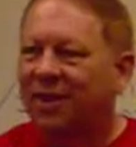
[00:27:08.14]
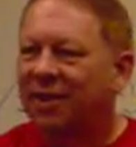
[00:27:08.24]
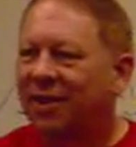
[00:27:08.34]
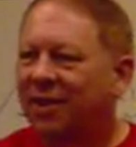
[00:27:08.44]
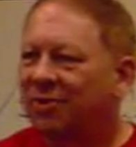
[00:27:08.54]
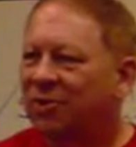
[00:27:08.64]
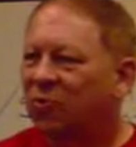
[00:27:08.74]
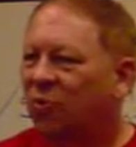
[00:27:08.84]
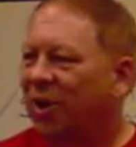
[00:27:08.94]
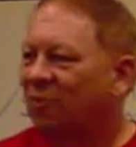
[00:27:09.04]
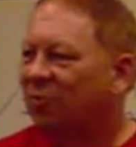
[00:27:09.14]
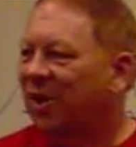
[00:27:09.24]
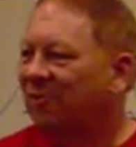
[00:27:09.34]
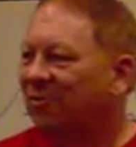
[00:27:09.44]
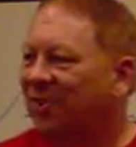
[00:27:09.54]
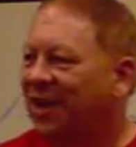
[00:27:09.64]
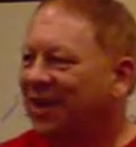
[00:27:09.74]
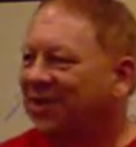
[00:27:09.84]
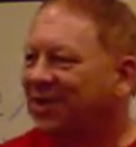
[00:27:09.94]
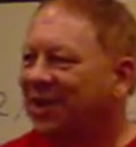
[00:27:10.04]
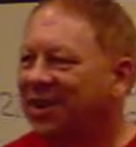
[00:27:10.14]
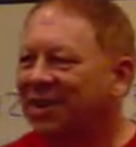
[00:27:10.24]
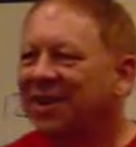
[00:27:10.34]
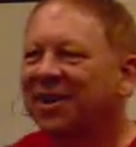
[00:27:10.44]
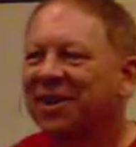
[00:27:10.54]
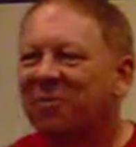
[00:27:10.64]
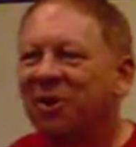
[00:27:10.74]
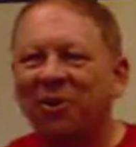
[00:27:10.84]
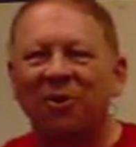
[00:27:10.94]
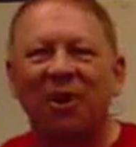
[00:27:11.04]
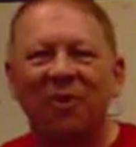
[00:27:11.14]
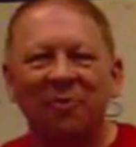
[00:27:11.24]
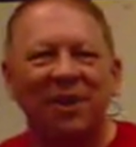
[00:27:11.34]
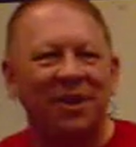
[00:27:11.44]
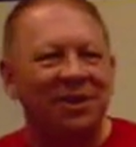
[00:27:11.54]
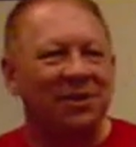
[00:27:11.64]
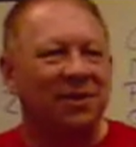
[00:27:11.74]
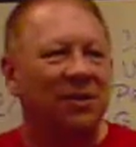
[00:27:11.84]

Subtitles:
which is what, 1 for us, compared to all the bills.